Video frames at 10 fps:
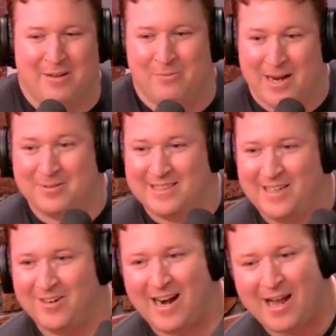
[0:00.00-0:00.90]
when I was
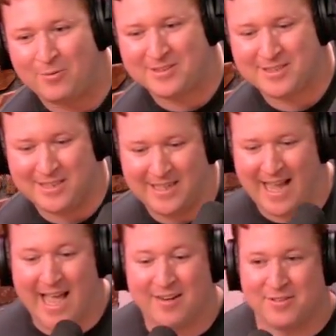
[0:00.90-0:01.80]
here, I was the
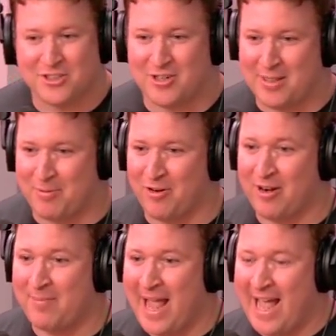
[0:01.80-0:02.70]
head of the strength
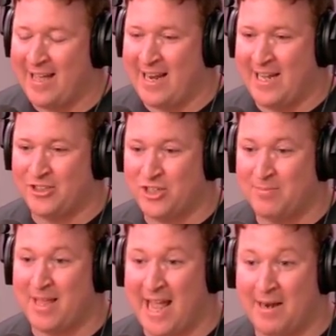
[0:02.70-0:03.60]
program at a gym
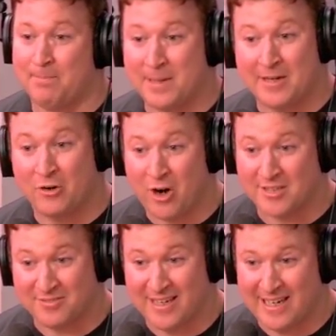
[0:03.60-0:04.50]
that had a big
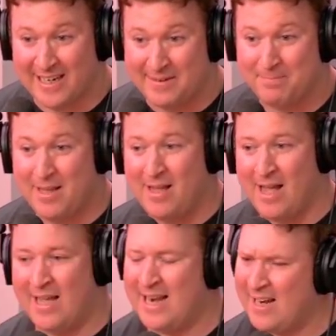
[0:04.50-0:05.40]
CrossFit in it.
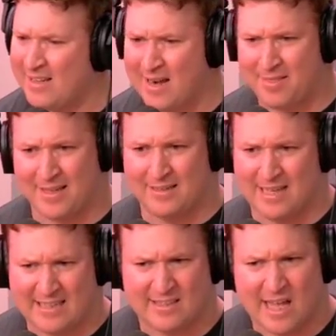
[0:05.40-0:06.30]
It had a lot of things.
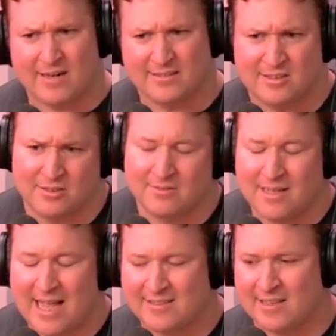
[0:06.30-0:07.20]
It still
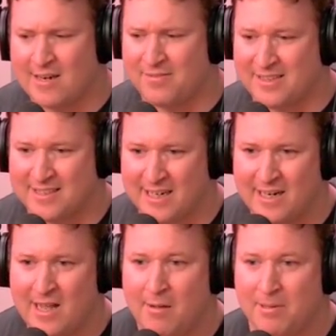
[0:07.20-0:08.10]
has a lot of things in it.
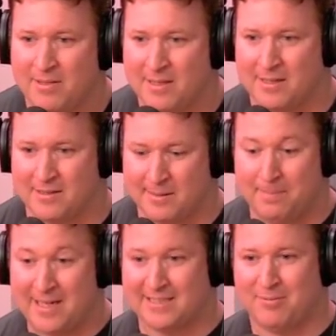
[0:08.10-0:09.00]
But the
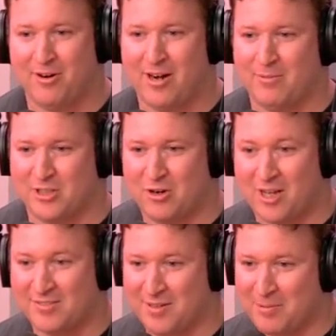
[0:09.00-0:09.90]
biggest program was a
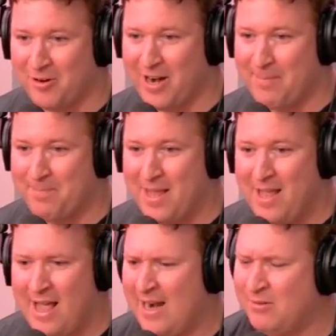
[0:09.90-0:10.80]
CrossFit program,
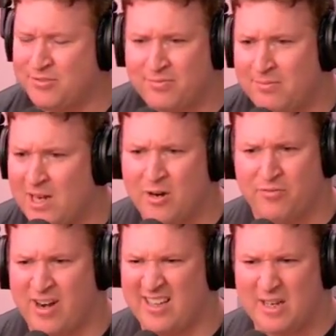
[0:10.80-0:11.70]
and I was
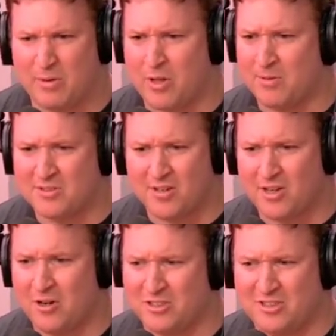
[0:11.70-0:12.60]
friendly with almost all the
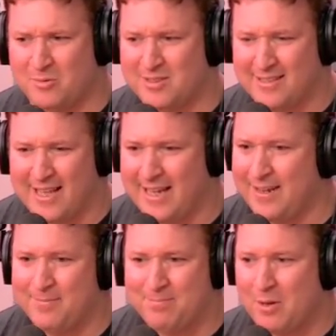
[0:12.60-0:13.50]
coaches. It wasn't
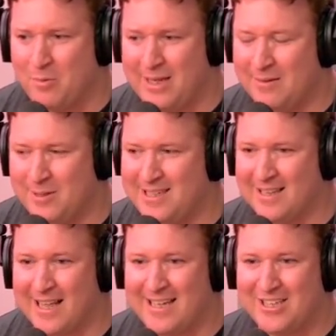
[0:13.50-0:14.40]
like we
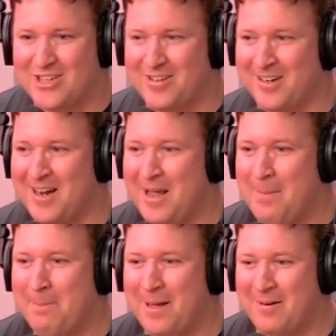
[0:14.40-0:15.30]
didn't like each other.
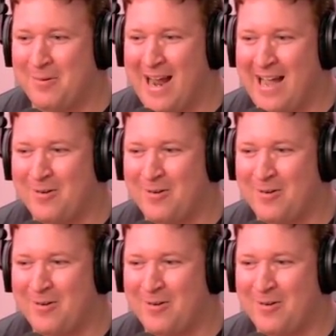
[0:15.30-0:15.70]
But what I